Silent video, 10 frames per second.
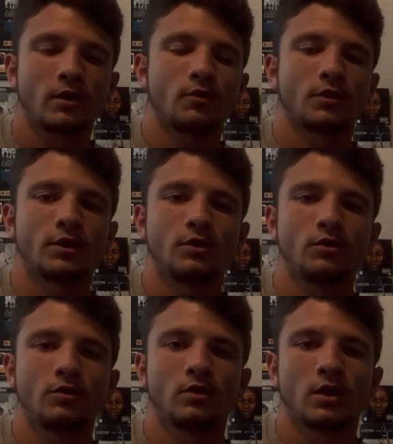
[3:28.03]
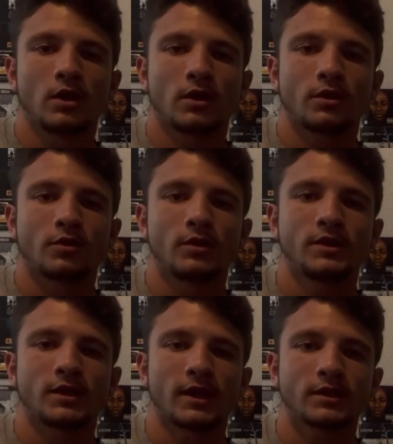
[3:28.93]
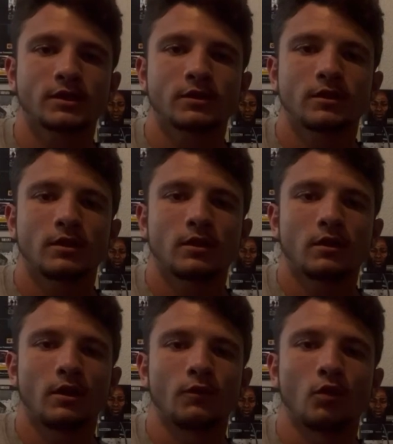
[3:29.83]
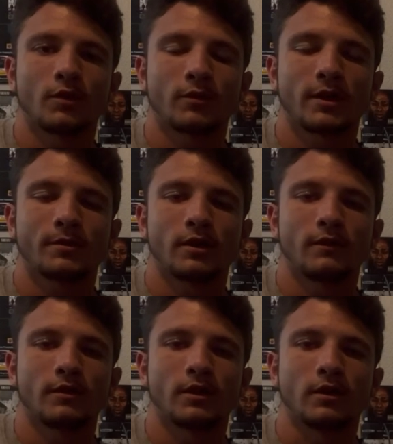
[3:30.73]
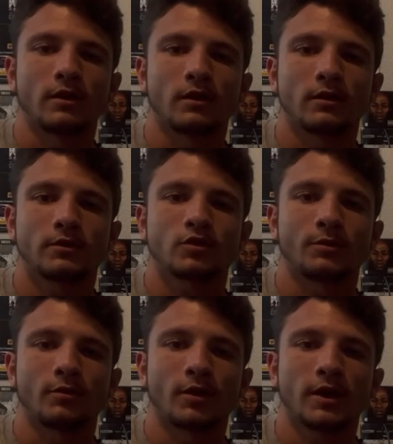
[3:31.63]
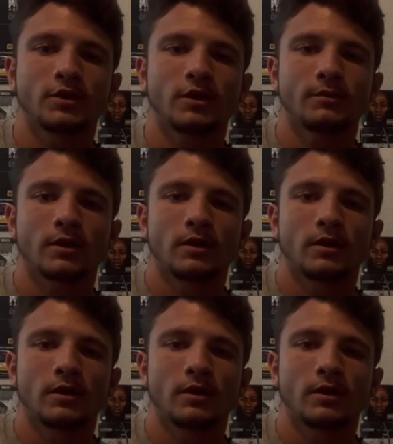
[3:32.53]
We're gonna do 3 sets of 1 rep of the triple broad jump,